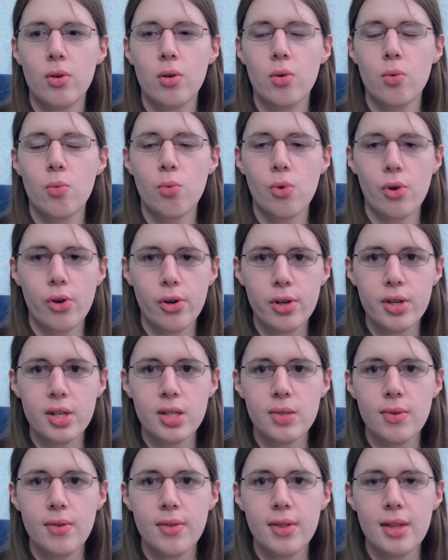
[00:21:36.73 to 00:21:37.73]

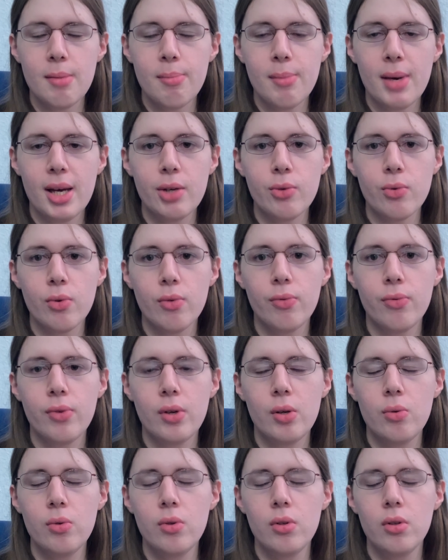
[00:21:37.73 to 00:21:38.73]
works with the
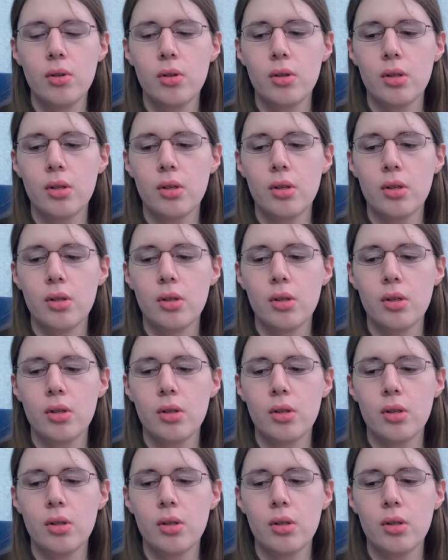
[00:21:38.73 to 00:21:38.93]
microphone,